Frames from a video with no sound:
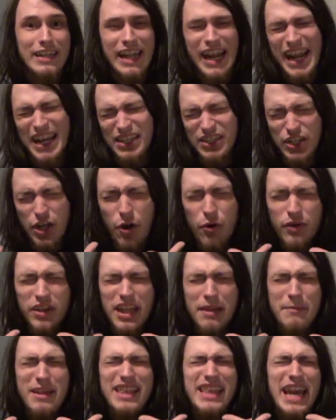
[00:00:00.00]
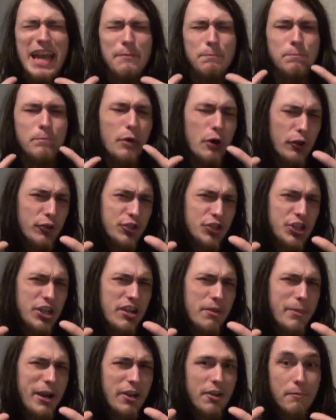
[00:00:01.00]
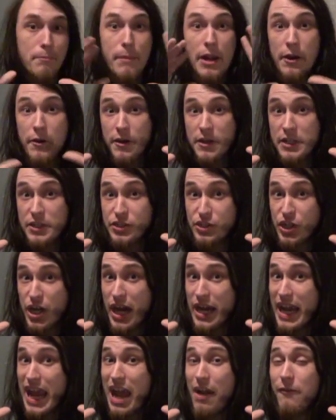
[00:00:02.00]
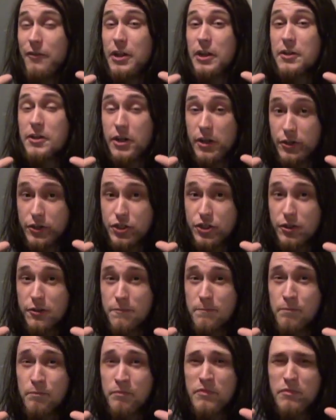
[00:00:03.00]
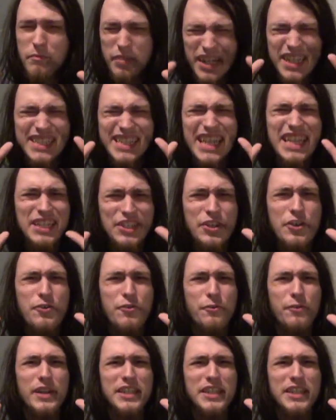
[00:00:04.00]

And don't give me that bullshit about Americans not having a culture, because they do.